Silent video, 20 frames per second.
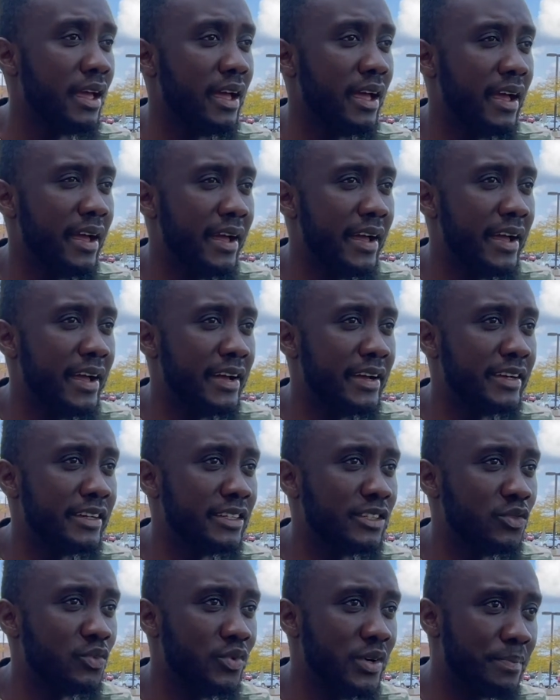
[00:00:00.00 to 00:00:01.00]

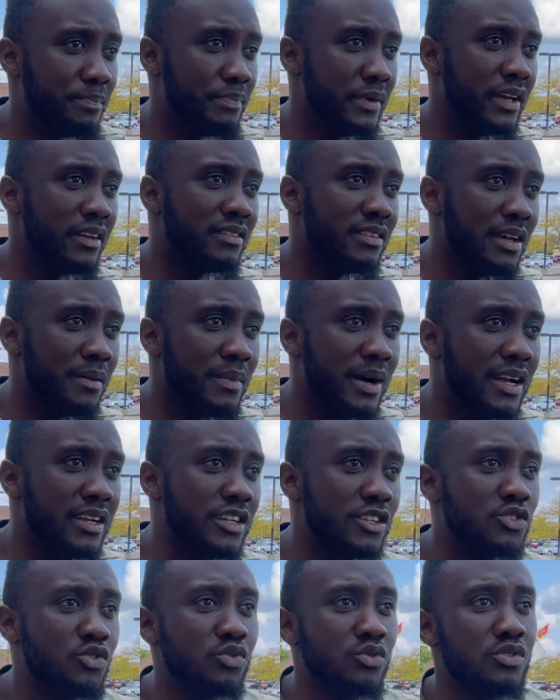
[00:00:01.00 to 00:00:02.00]
And we paid them, and they
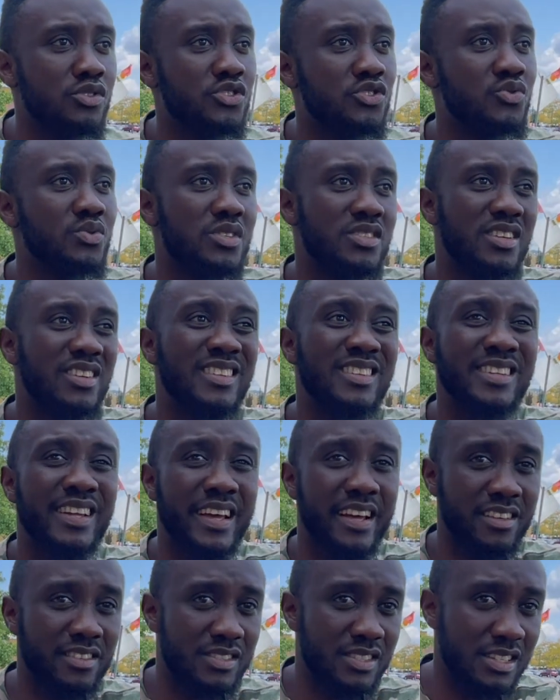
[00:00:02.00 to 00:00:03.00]
took us to a certain
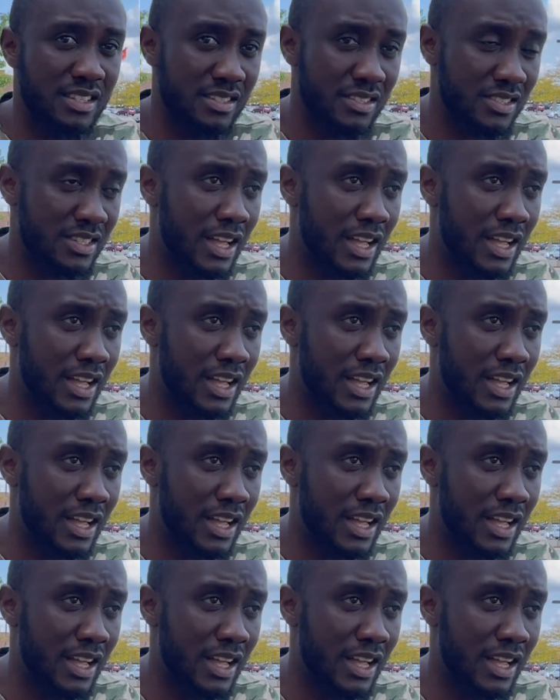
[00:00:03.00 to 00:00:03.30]
extent.